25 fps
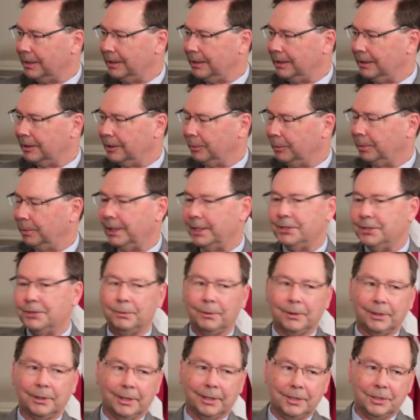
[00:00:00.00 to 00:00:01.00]
The place
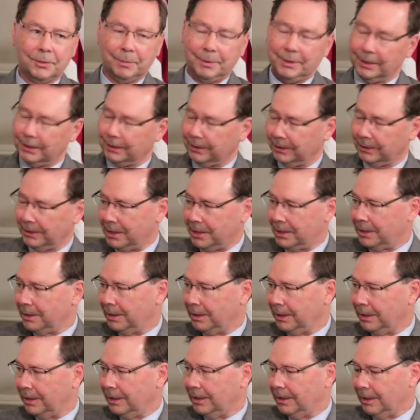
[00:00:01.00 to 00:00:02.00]
where it's particularly
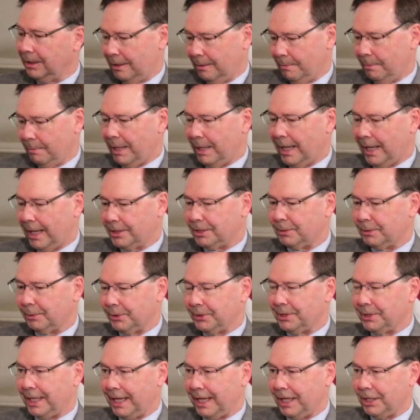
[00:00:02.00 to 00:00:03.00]
possible
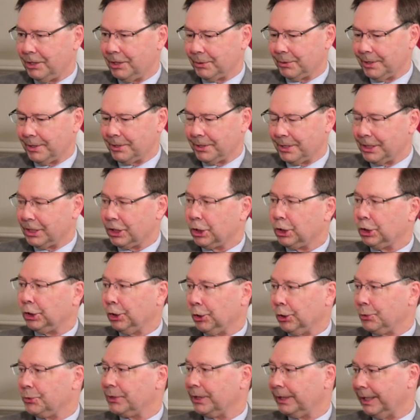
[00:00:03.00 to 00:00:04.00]
and dangerous is in
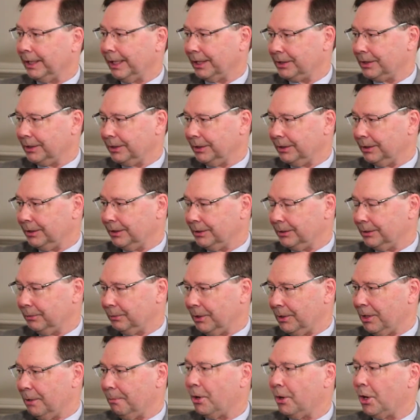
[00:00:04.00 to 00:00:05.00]
close elections,
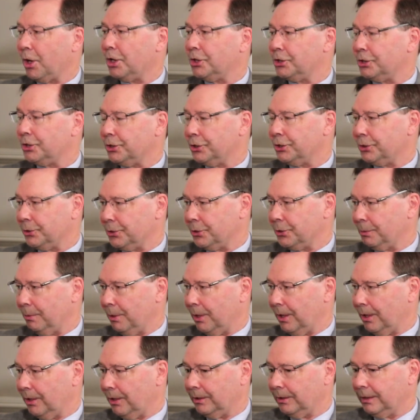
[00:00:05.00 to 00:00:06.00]
when the margins are
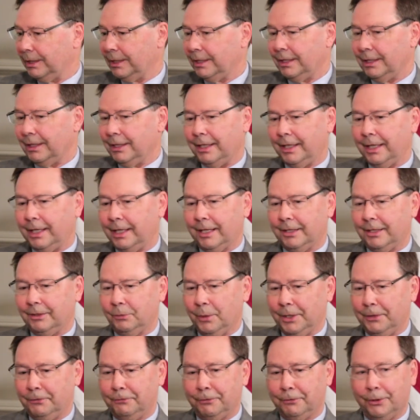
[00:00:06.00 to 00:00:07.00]
small.
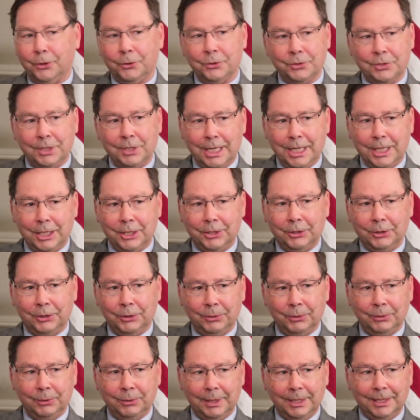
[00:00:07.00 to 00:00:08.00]
And what folks need to
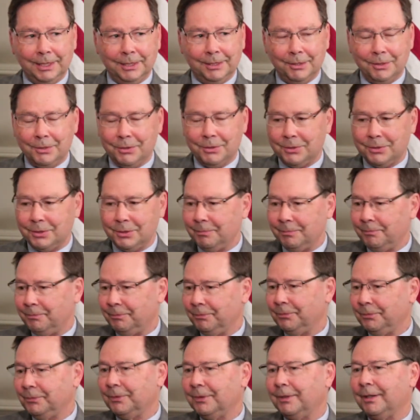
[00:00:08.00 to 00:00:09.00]
do is
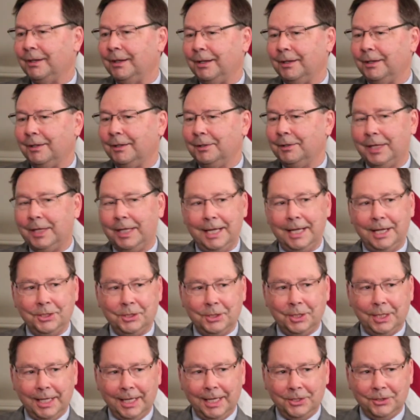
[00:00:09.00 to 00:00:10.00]
get an
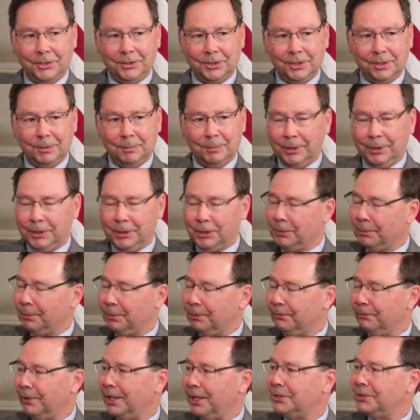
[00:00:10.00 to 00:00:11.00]
education, pick your
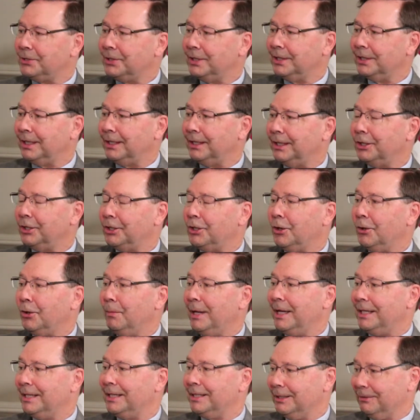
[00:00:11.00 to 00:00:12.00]
profession, and then go
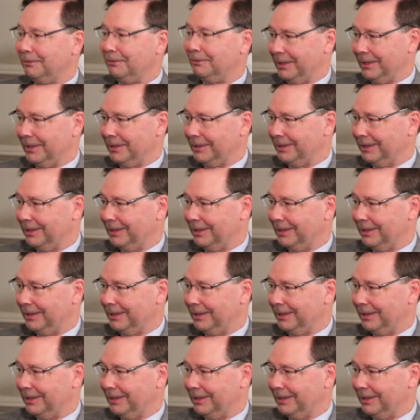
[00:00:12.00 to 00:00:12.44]
make a difference.